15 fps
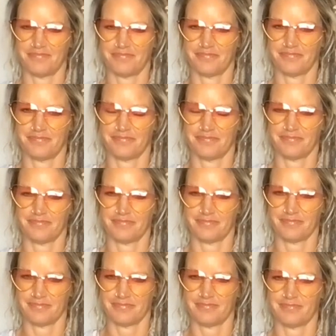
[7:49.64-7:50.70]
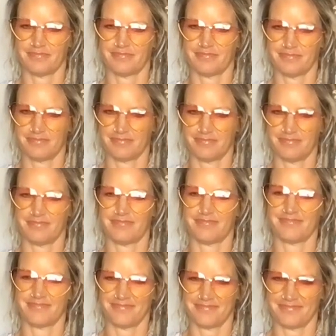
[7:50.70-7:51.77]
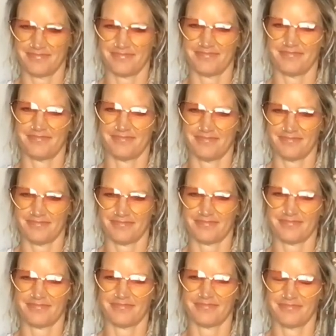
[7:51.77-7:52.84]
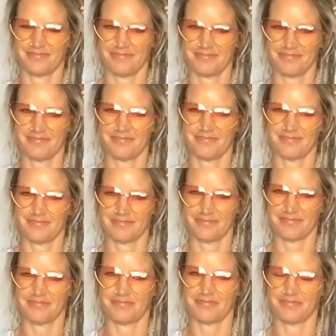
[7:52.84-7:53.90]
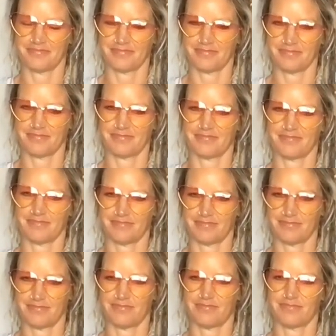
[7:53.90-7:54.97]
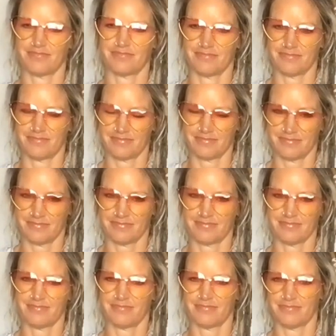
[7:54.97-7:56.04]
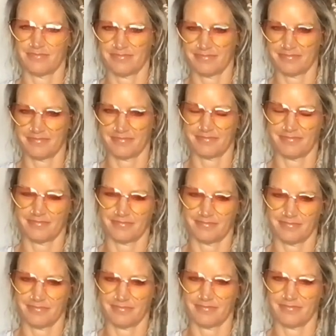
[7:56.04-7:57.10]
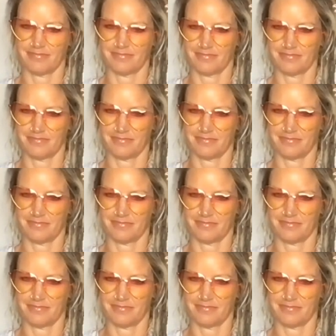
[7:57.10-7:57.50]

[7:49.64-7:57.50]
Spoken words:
(not speaking)